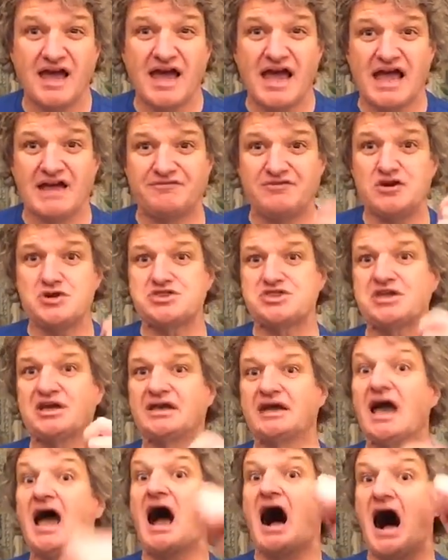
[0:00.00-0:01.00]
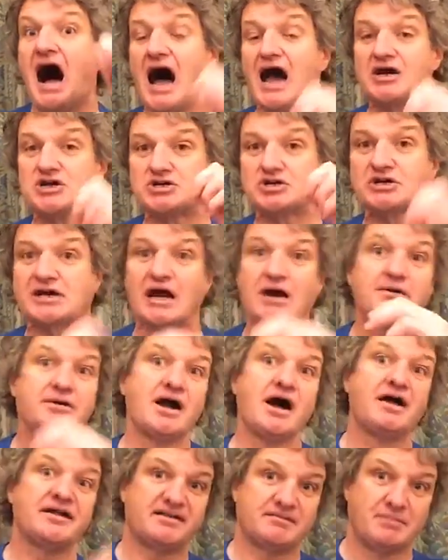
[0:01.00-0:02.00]
If you think I should go and
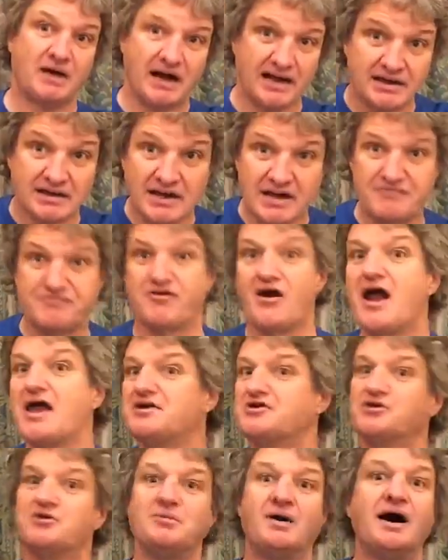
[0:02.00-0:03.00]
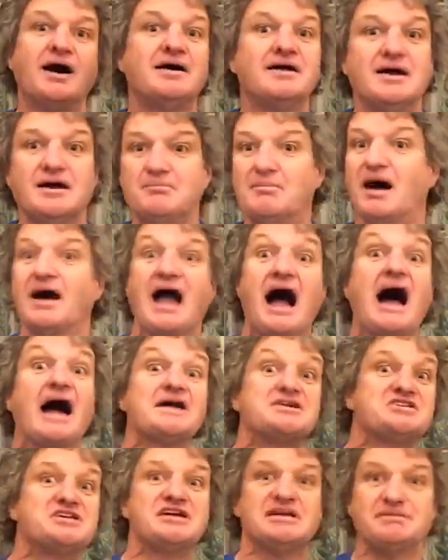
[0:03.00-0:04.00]
ask my friend or my
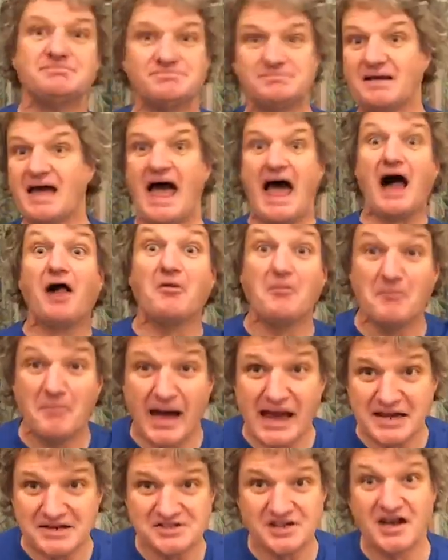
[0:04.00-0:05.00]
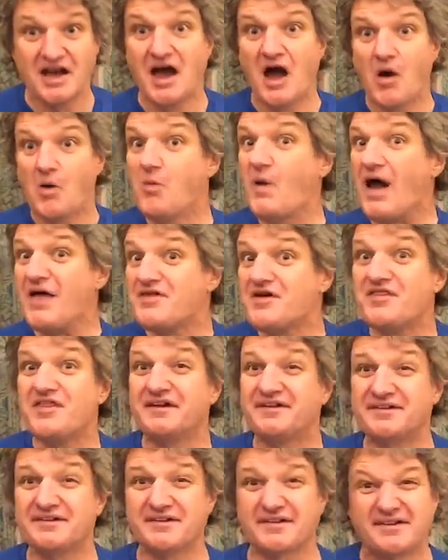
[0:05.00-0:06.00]
IT helpmate whether
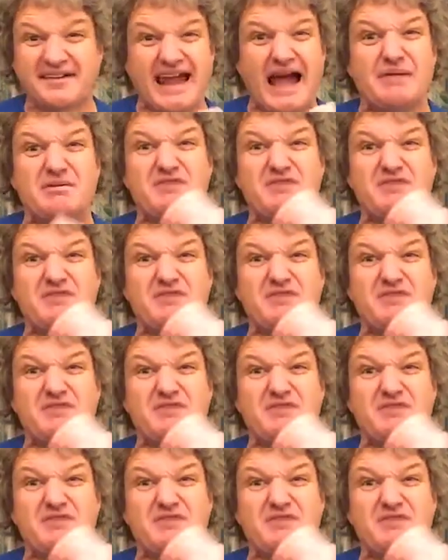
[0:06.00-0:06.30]
this is a scam,